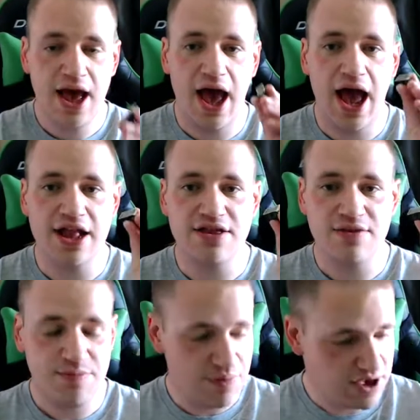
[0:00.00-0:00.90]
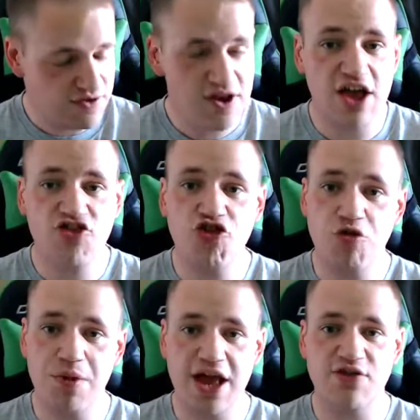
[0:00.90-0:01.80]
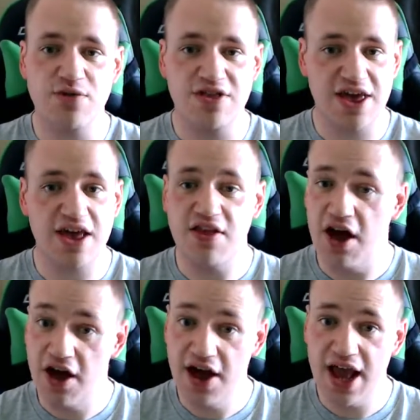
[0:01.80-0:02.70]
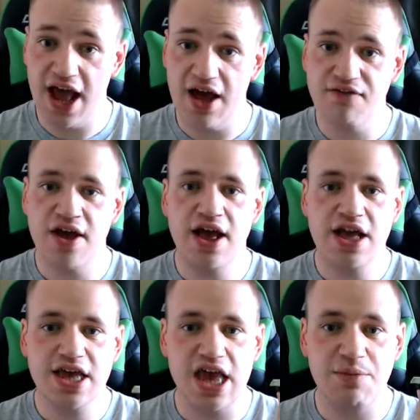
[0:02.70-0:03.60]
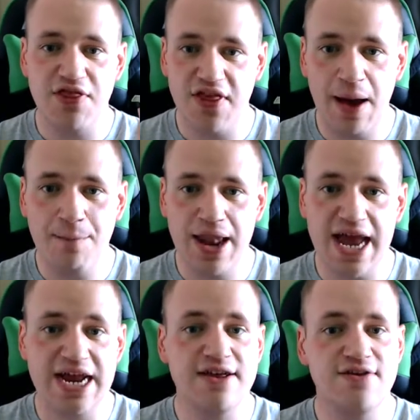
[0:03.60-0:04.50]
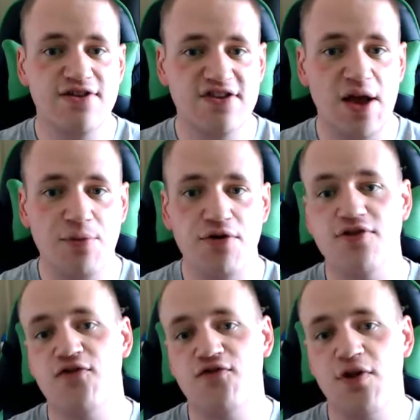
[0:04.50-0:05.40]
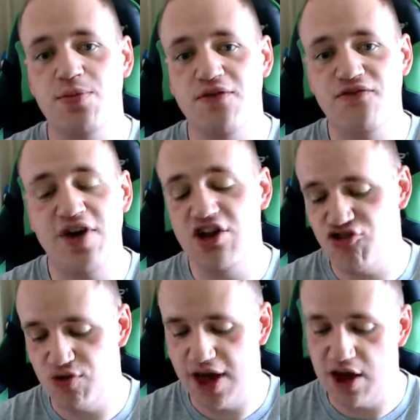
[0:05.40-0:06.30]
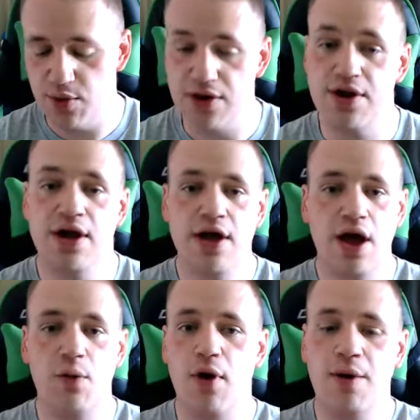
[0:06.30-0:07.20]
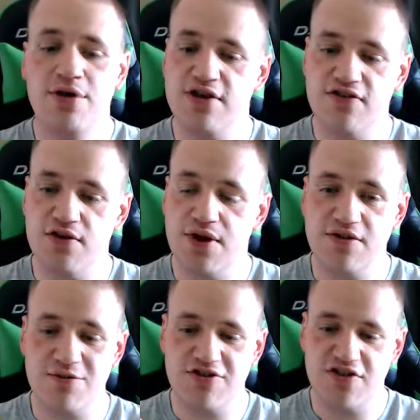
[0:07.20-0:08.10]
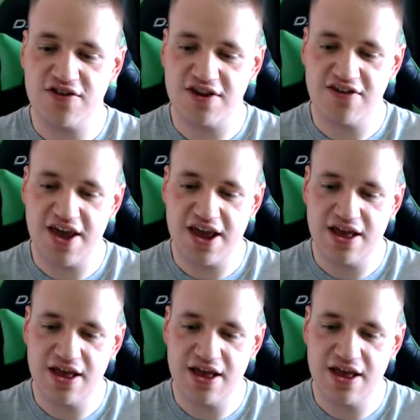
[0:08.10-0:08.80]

And because you get 2 blades with the kit that I have, keep that blade separate from the facial hair one. And what I'm going to do is I'm just going to take